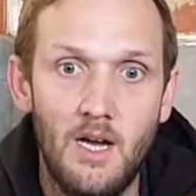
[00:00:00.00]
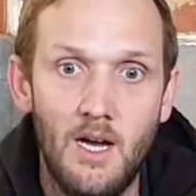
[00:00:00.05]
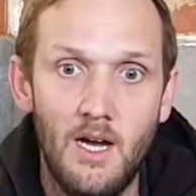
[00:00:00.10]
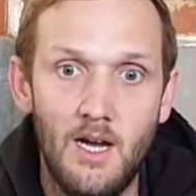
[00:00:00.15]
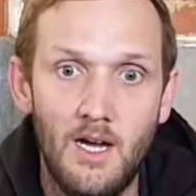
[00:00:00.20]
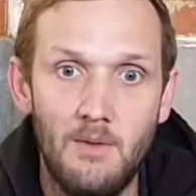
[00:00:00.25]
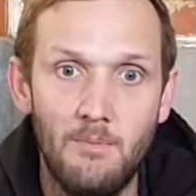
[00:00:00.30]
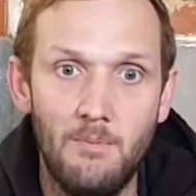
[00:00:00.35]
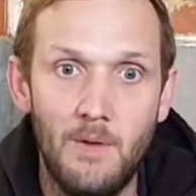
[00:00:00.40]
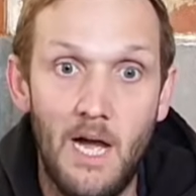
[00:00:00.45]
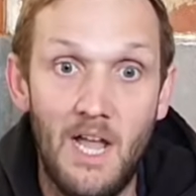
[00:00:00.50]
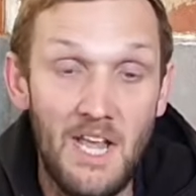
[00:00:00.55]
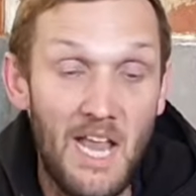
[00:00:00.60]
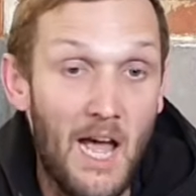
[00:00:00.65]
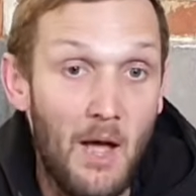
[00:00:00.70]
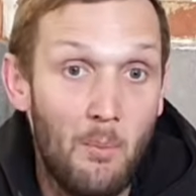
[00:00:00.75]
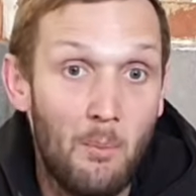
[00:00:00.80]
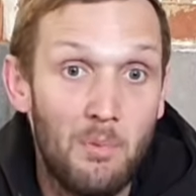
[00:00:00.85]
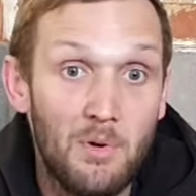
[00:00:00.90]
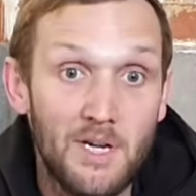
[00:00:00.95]
And
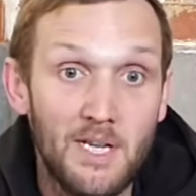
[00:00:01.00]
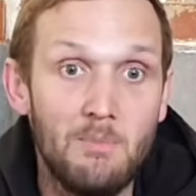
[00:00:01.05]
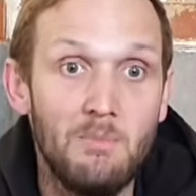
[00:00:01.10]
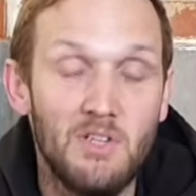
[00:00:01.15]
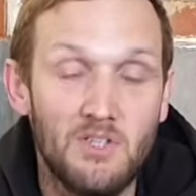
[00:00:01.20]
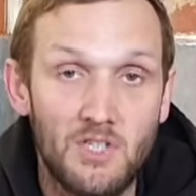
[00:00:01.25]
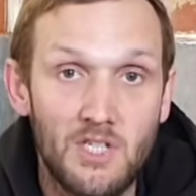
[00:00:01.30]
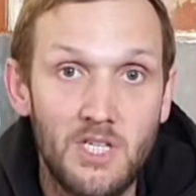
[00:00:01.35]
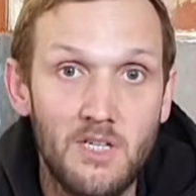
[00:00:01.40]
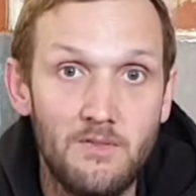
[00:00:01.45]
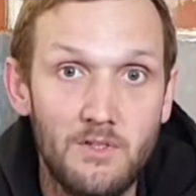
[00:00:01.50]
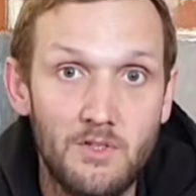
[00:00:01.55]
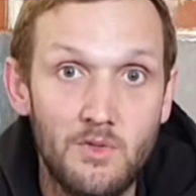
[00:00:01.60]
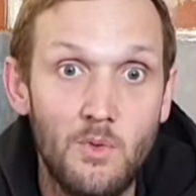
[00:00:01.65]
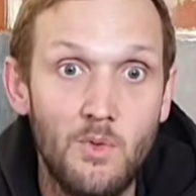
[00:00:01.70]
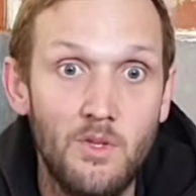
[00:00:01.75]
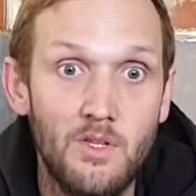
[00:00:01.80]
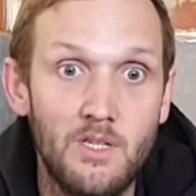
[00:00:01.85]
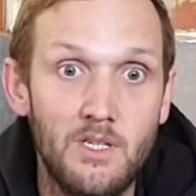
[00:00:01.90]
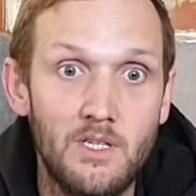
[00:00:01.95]
that pretty much covers
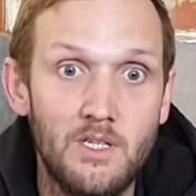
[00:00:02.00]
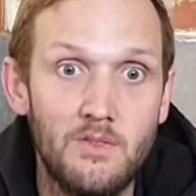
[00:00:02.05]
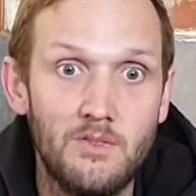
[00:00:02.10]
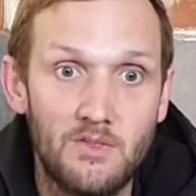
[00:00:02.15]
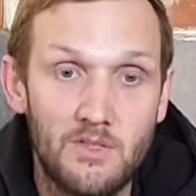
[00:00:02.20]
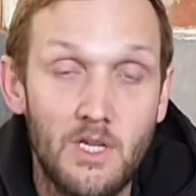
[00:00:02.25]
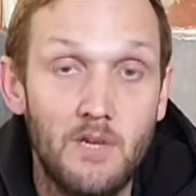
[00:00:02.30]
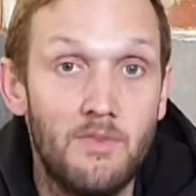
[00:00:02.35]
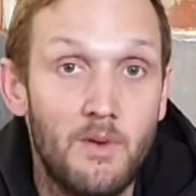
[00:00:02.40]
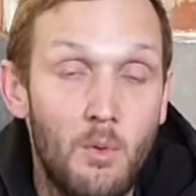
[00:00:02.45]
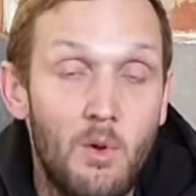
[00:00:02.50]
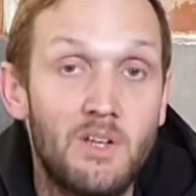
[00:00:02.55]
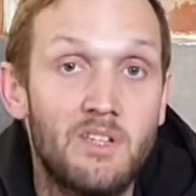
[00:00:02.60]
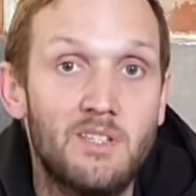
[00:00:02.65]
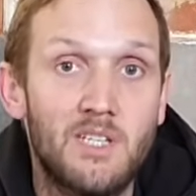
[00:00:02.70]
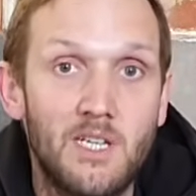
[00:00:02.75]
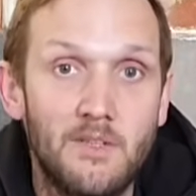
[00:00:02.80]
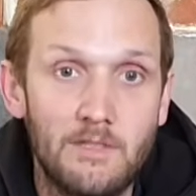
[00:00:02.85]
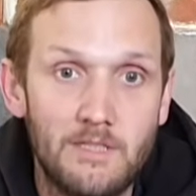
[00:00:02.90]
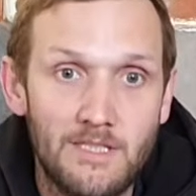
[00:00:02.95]
all the stuff I
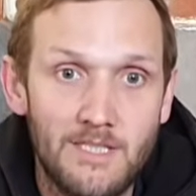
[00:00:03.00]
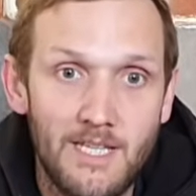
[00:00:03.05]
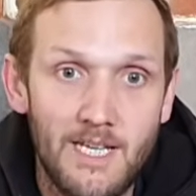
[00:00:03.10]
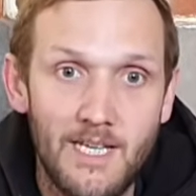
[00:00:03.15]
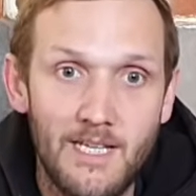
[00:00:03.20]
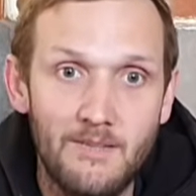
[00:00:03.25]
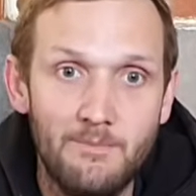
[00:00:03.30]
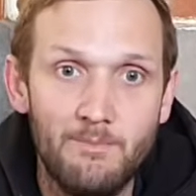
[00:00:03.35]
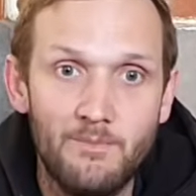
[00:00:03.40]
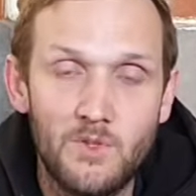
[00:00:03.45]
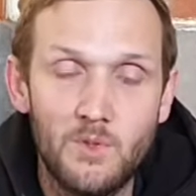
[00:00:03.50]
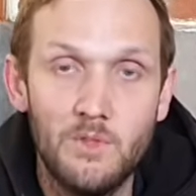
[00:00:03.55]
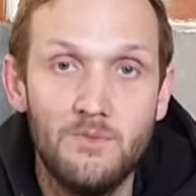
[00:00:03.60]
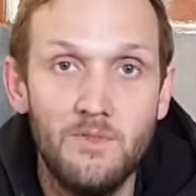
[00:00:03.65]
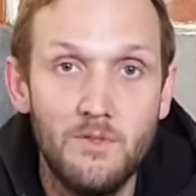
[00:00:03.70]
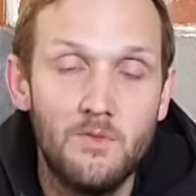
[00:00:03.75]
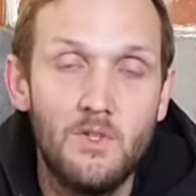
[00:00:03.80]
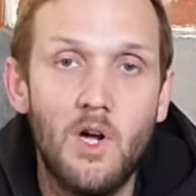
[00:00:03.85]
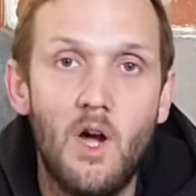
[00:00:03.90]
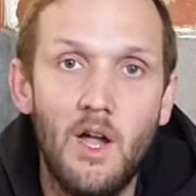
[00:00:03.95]
wanted to cover today. So
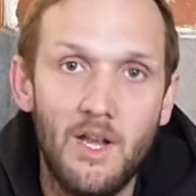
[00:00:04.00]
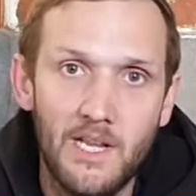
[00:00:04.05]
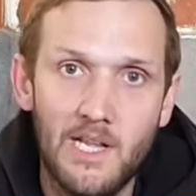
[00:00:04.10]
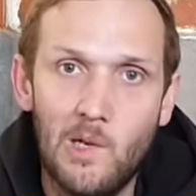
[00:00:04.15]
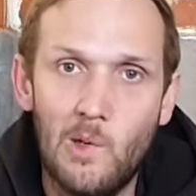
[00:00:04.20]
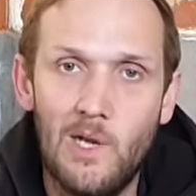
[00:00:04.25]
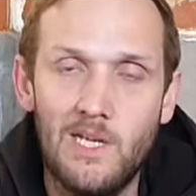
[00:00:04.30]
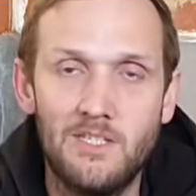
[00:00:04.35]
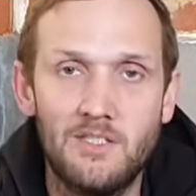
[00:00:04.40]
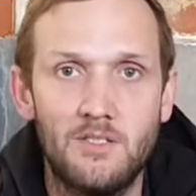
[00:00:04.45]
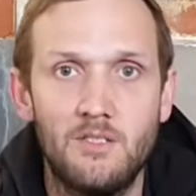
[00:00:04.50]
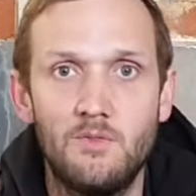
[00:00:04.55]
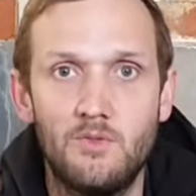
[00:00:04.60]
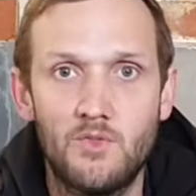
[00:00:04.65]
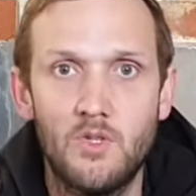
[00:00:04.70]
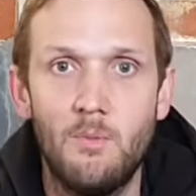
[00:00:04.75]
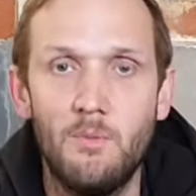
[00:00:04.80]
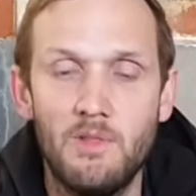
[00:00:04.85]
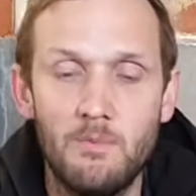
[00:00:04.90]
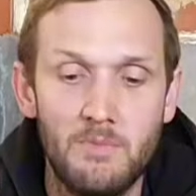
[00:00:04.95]
if you've got any
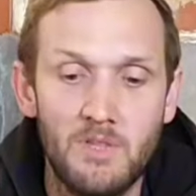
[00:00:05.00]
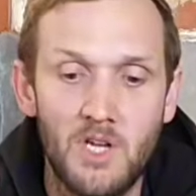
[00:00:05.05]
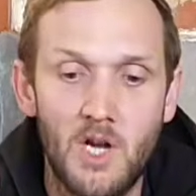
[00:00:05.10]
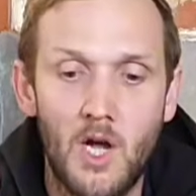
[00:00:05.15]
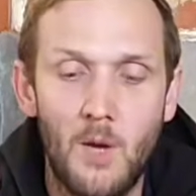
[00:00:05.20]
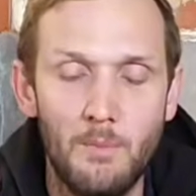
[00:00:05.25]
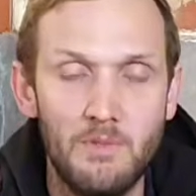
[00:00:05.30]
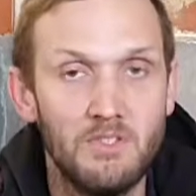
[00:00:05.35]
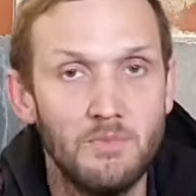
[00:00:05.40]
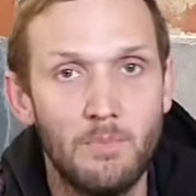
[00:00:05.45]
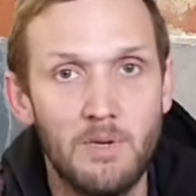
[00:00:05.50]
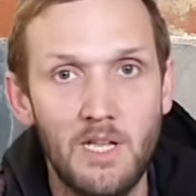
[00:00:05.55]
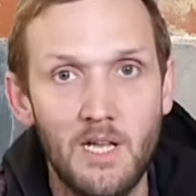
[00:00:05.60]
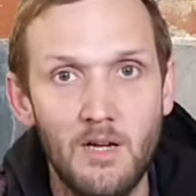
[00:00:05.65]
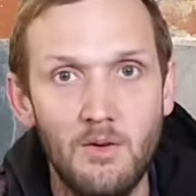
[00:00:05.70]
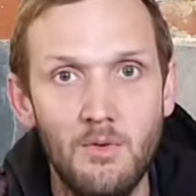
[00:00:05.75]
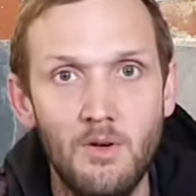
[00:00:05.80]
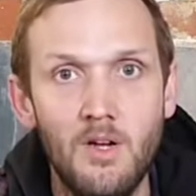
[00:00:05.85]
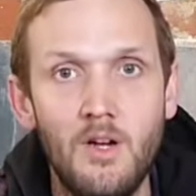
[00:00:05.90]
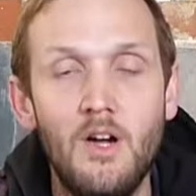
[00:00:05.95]
questions, drop them in the comments
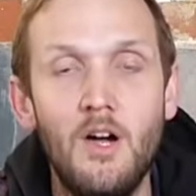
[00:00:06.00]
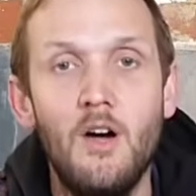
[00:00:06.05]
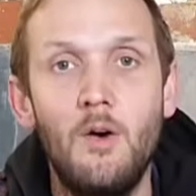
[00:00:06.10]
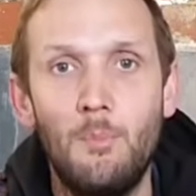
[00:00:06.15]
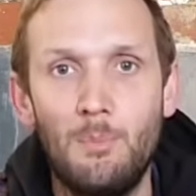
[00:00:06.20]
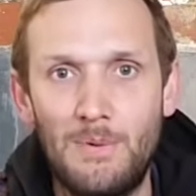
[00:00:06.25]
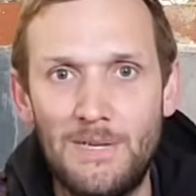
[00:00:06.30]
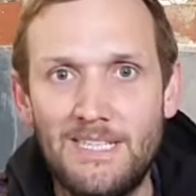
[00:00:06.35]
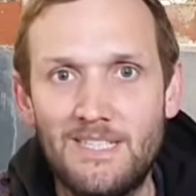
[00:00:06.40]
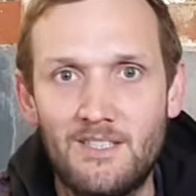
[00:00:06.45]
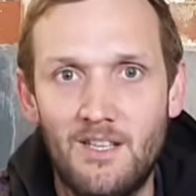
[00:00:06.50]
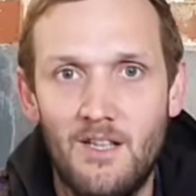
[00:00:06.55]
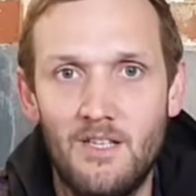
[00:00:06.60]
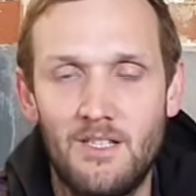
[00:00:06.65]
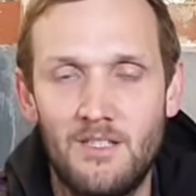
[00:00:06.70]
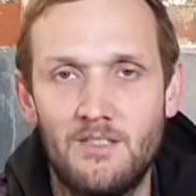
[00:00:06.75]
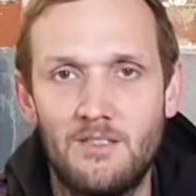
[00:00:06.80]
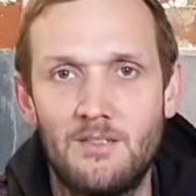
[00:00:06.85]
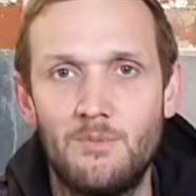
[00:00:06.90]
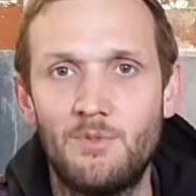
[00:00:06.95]
below. Please
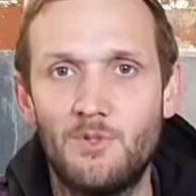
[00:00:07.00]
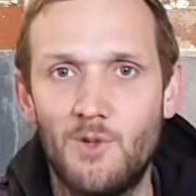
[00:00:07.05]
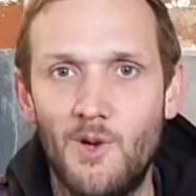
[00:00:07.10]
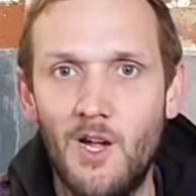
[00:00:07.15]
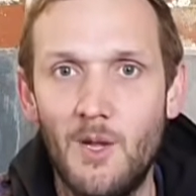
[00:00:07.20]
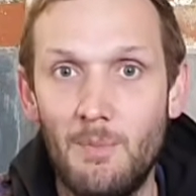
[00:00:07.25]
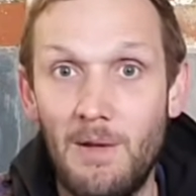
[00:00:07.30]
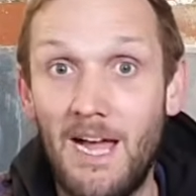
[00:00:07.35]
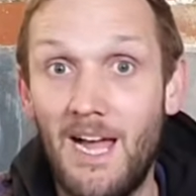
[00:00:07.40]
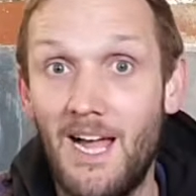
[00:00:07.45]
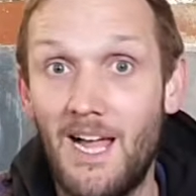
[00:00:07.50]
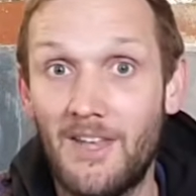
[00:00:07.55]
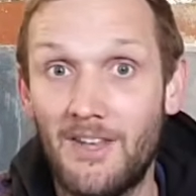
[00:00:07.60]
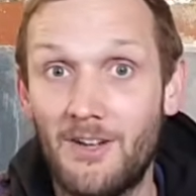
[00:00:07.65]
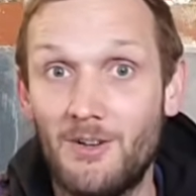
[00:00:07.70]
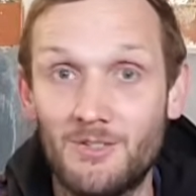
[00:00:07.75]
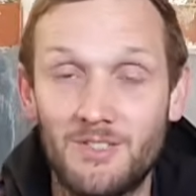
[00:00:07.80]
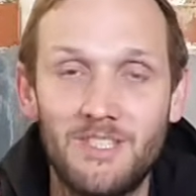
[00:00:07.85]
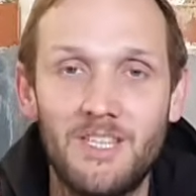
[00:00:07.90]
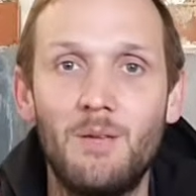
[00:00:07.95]
like and subscribe, and
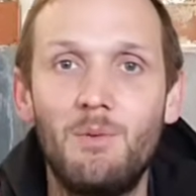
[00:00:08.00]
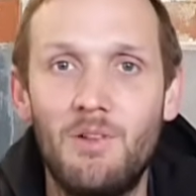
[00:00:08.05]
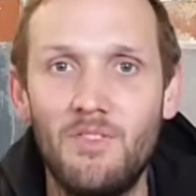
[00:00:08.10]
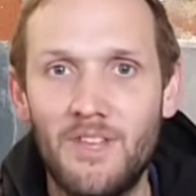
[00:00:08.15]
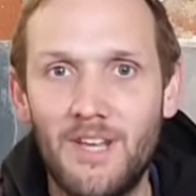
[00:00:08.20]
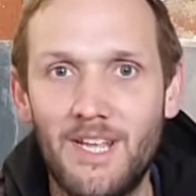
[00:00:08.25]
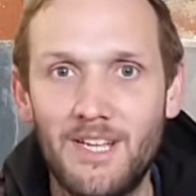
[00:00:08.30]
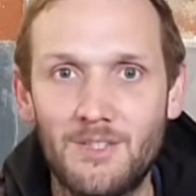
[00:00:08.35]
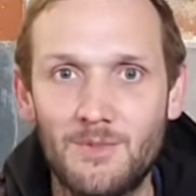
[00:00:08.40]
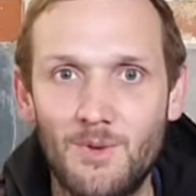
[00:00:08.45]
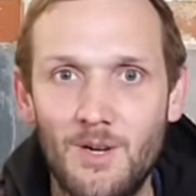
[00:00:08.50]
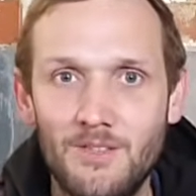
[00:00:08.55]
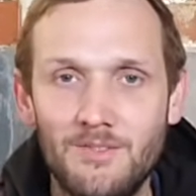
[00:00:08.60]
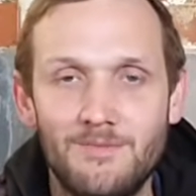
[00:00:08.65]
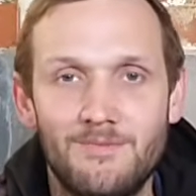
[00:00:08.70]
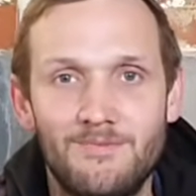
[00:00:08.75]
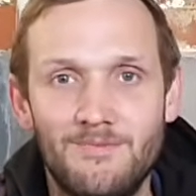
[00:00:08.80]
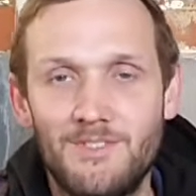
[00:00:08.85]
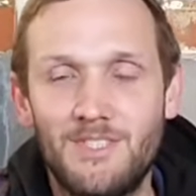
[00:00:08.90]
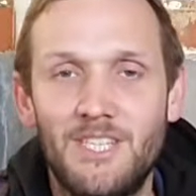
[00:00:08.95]
I'll see you on the next
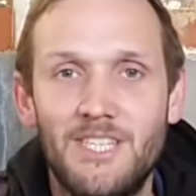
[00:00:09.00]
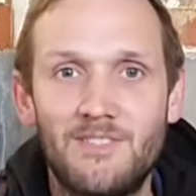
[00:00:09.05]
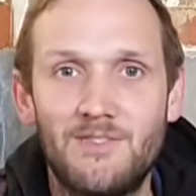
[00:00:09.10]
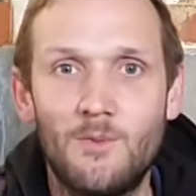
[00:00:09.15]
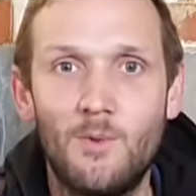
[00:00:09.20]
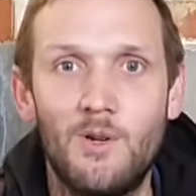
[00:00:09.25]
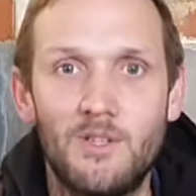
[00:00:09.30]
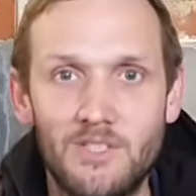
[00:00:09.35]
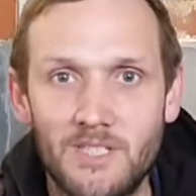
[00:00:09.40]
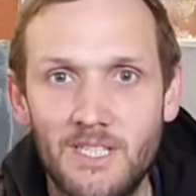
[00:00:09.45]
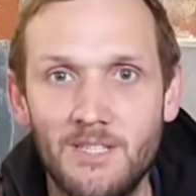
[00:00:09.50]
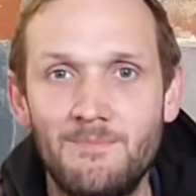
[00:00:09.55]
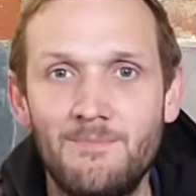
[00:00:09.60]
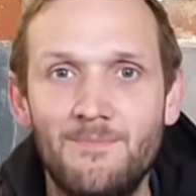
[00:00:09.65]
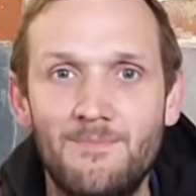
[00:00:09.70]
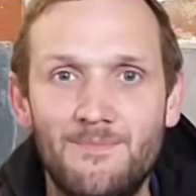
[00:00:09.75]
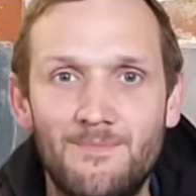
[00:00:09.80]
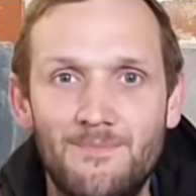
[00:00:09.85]
one. Cheers for watching.